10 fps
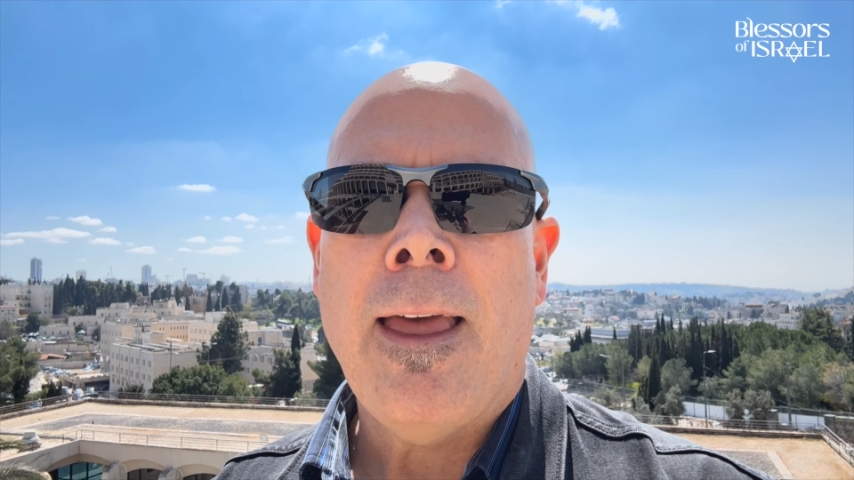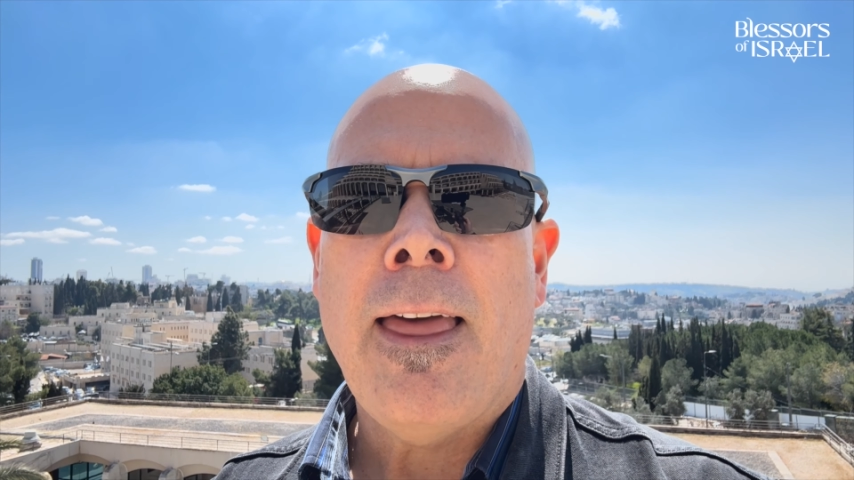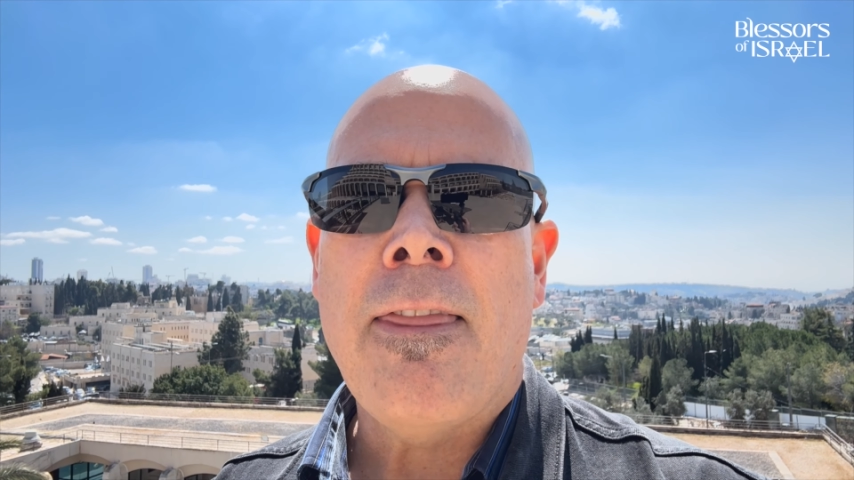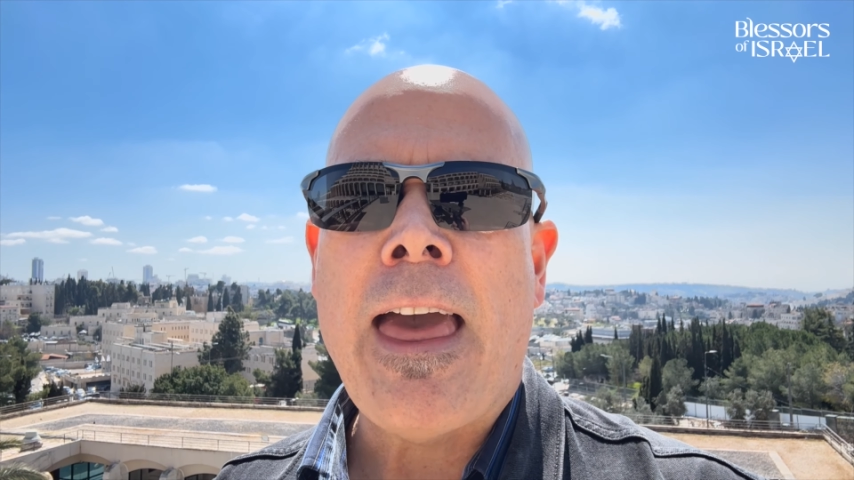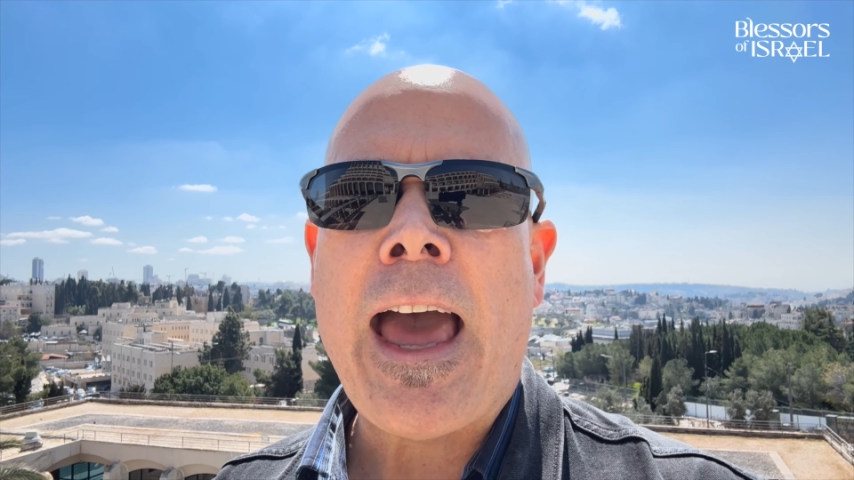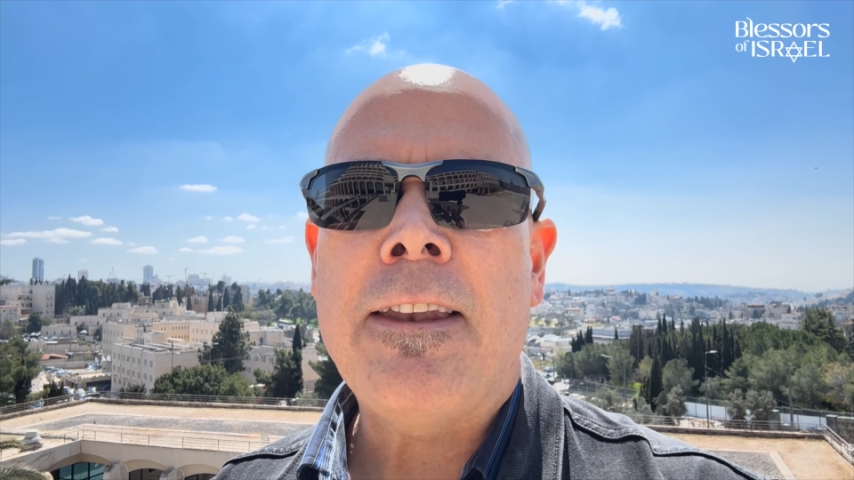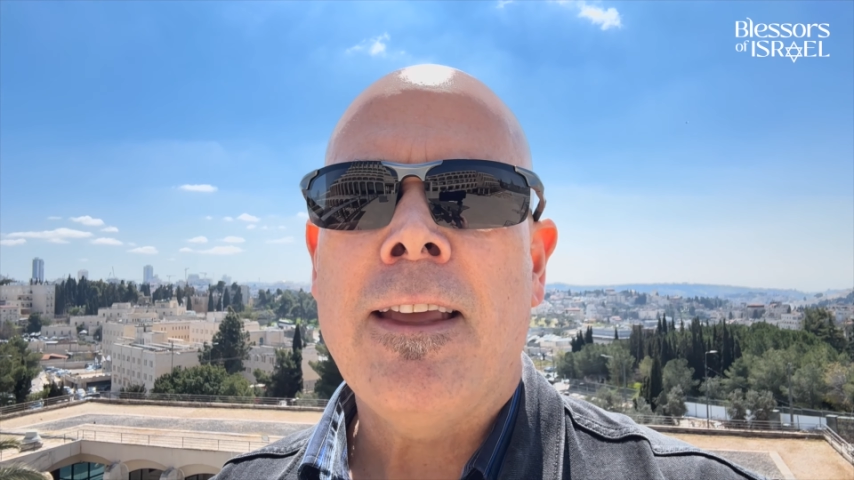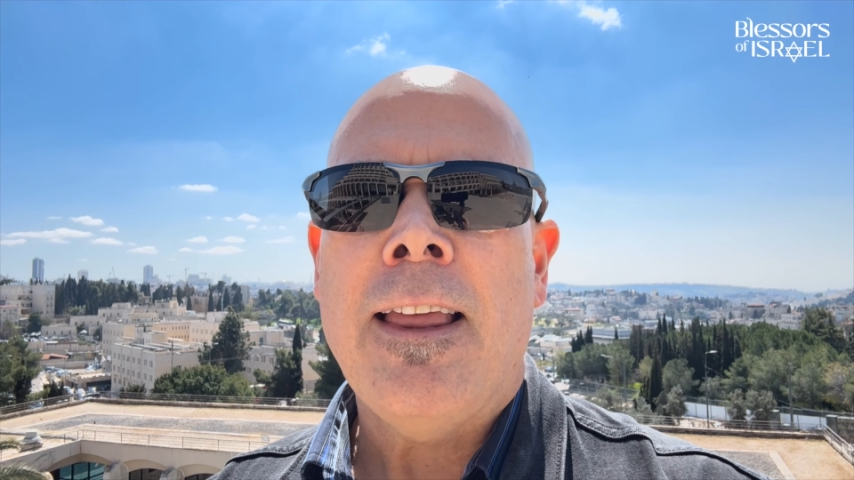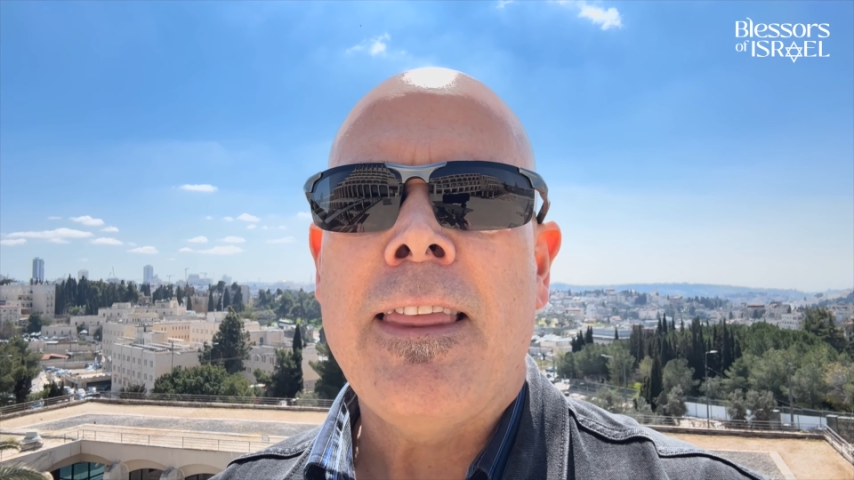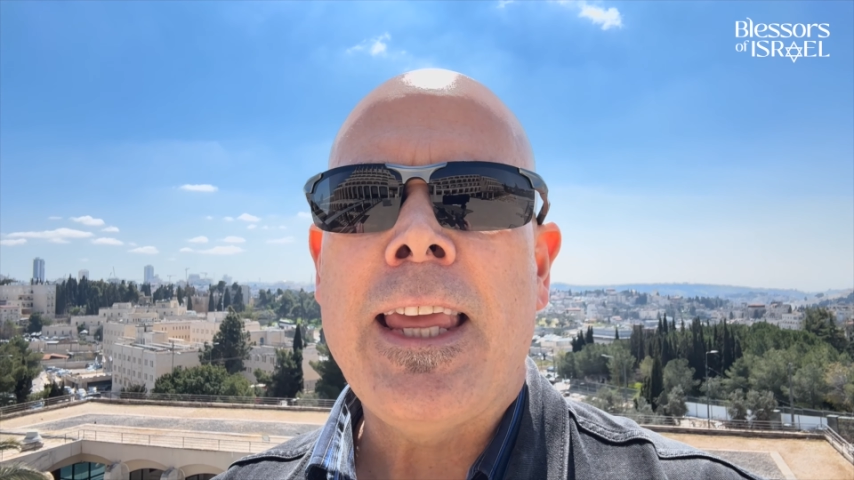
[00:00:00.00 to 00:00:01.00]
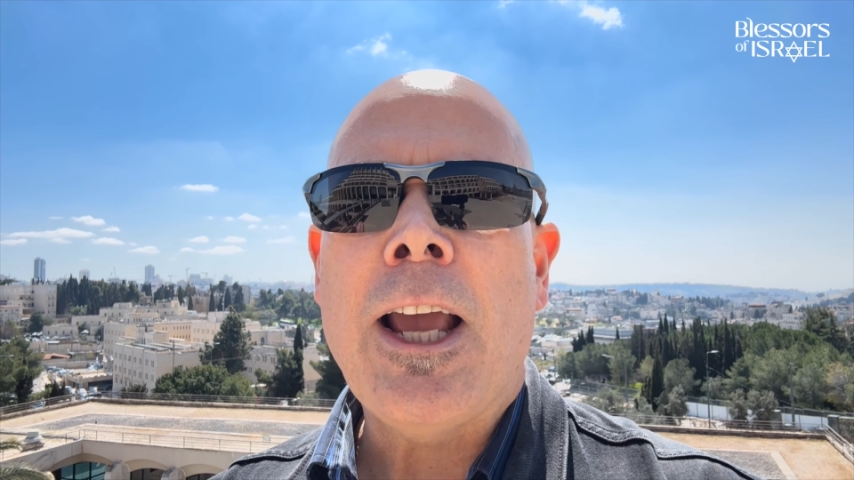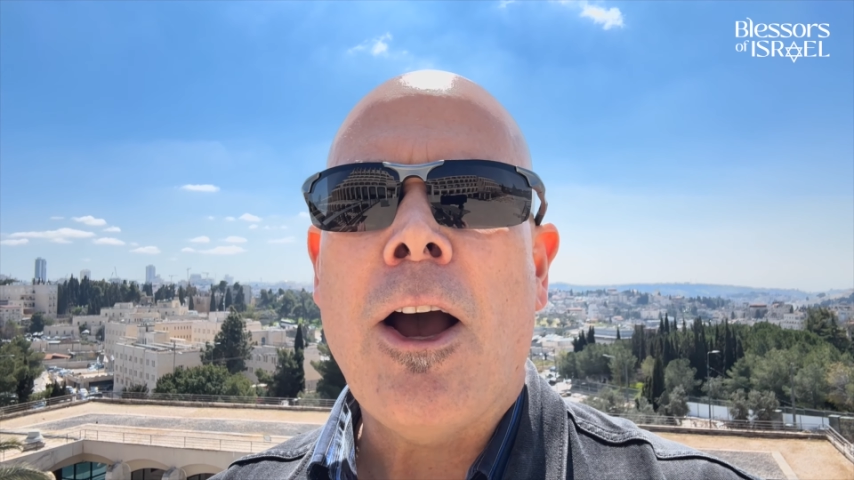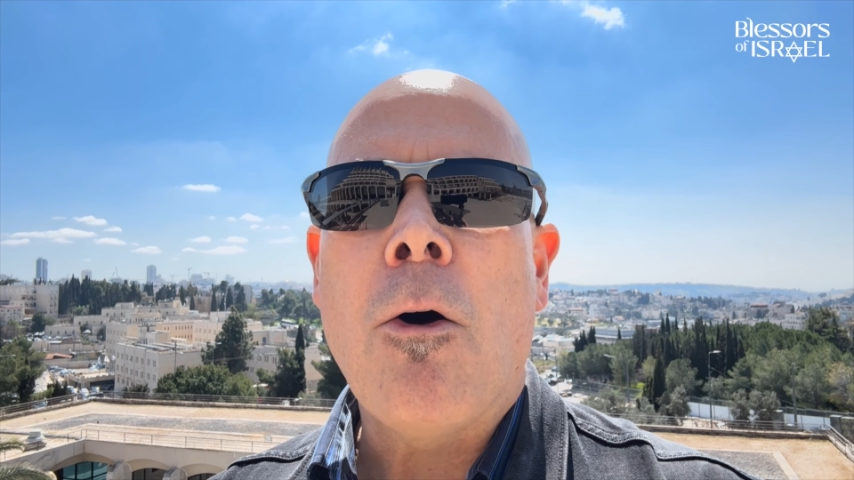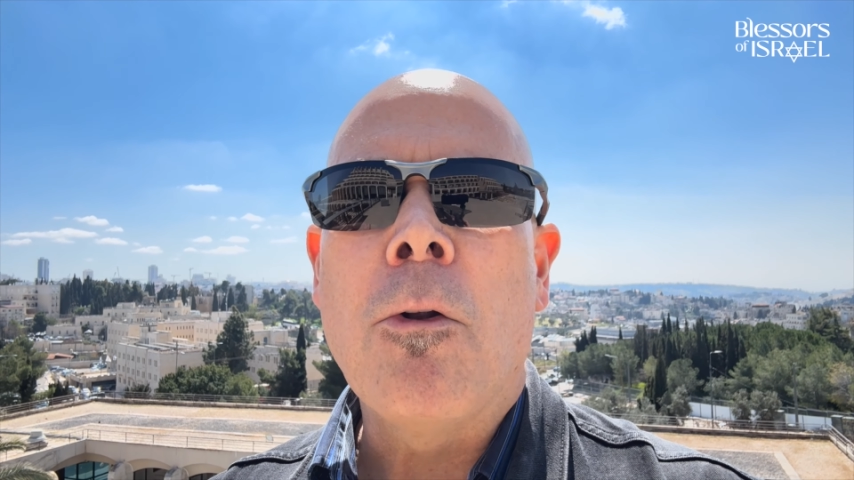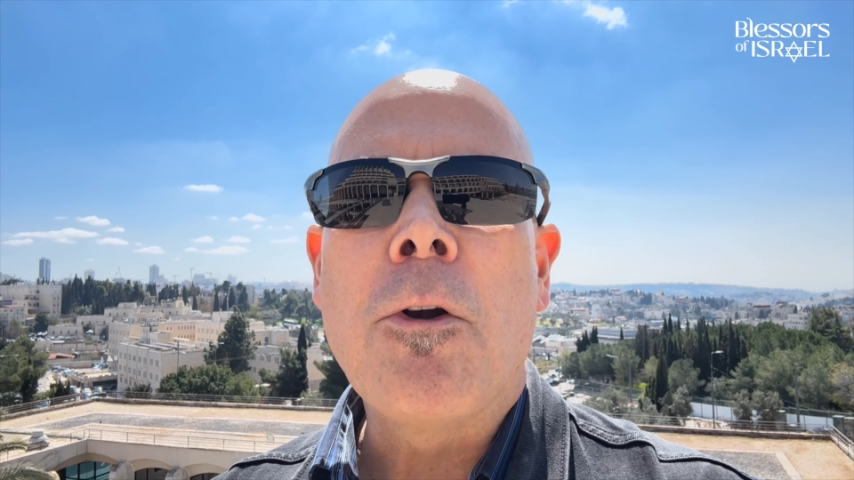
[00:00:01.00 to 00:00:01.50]
that the
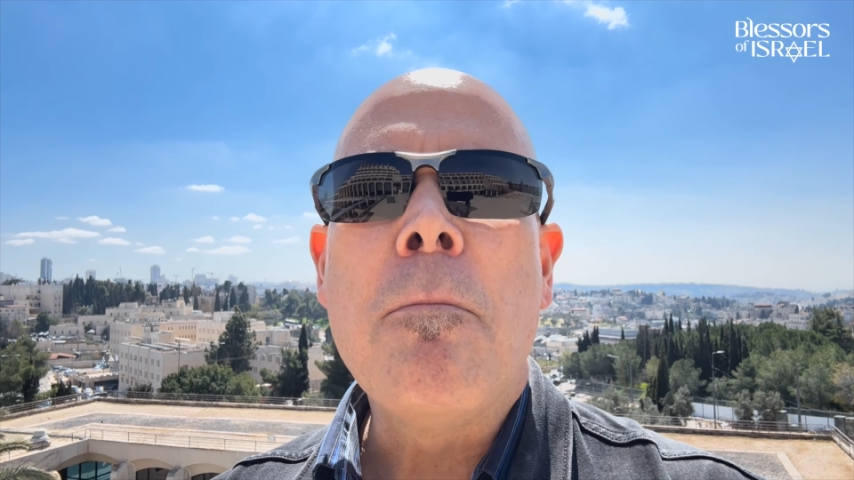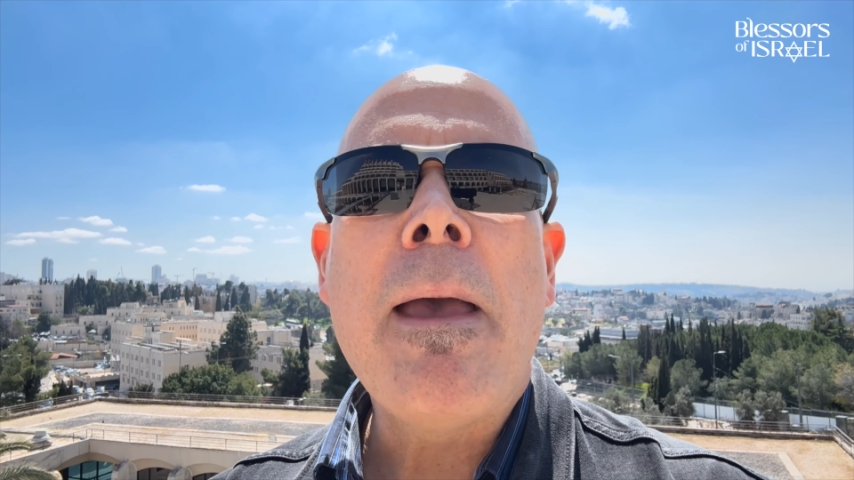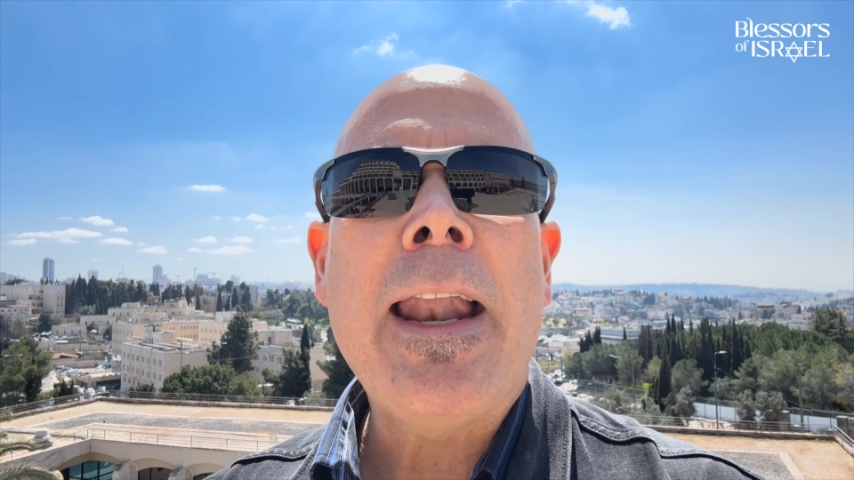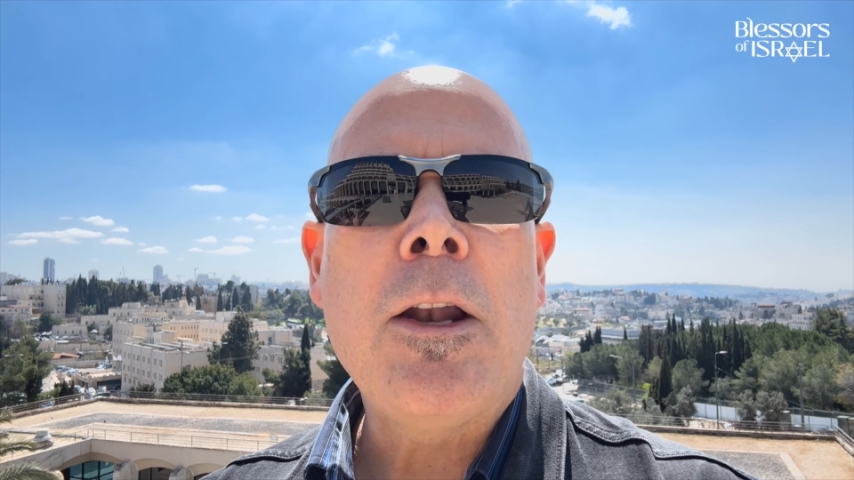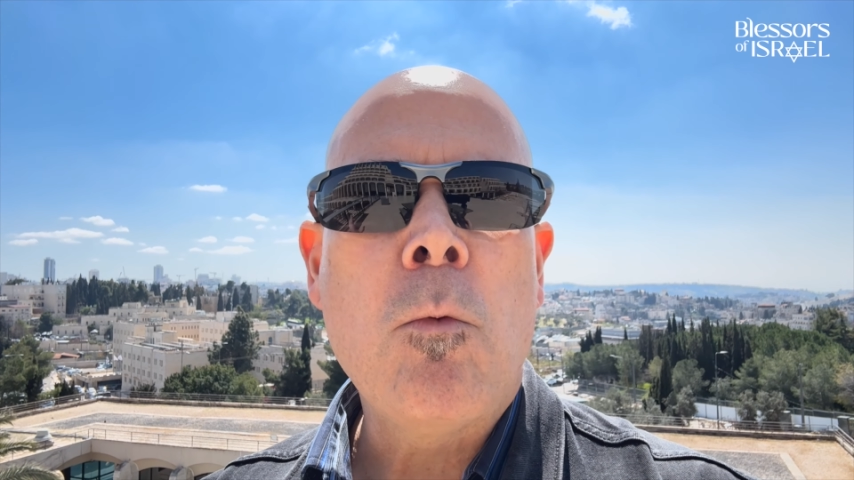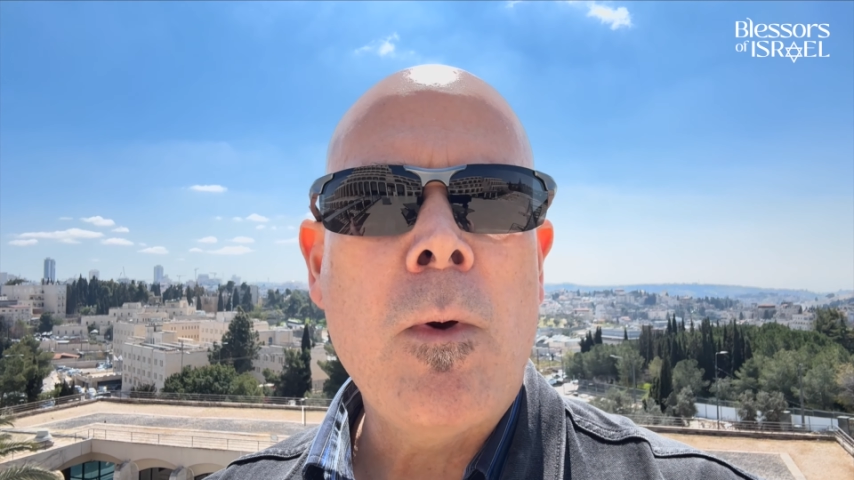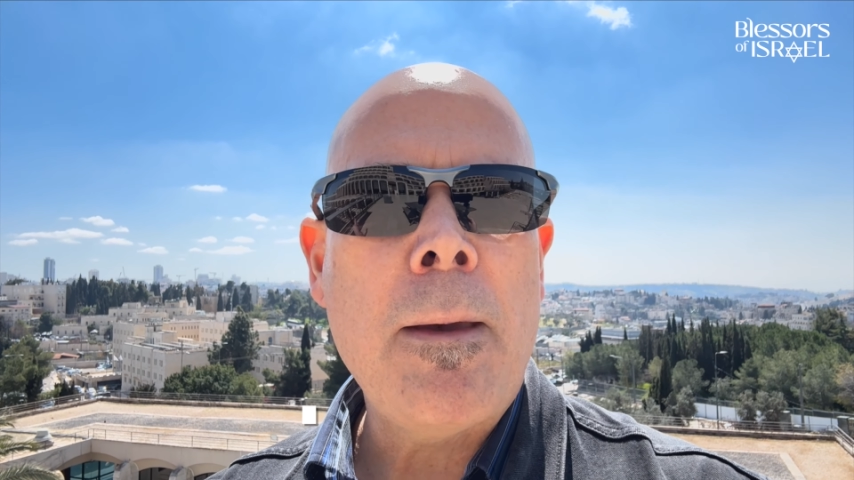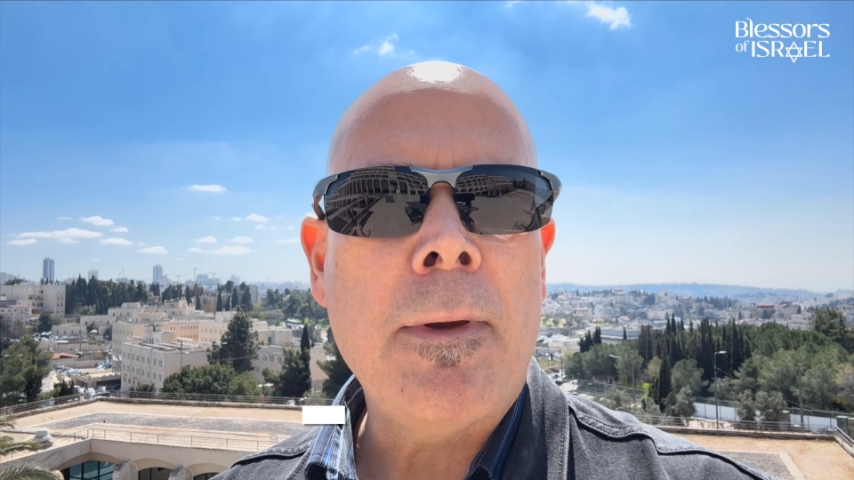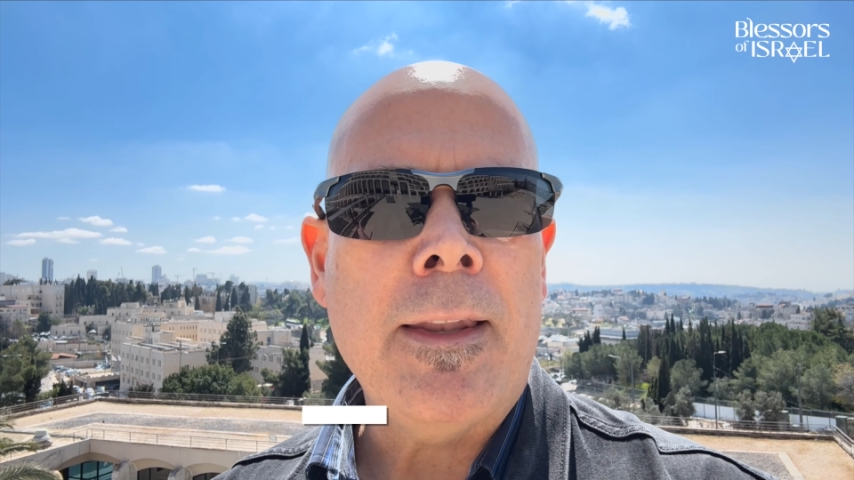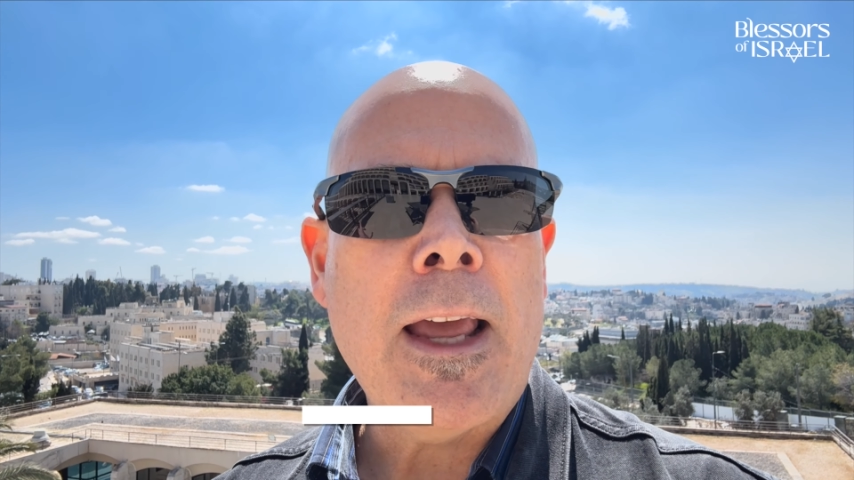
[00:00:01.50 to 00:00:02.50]
older men and women,